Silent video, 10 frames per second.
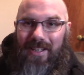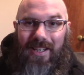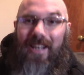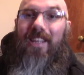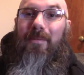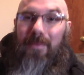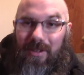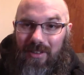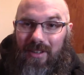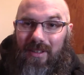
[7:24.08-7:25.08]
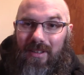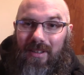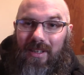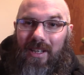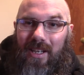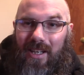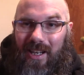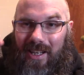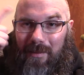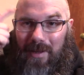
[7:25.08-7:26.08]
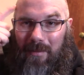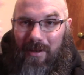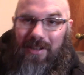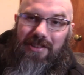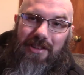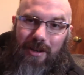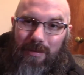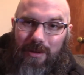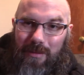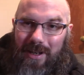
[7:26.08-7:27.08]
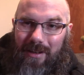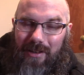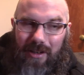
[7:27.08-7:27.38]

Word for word: Gotta keep busy. Gotta keep that mind sharp somehow,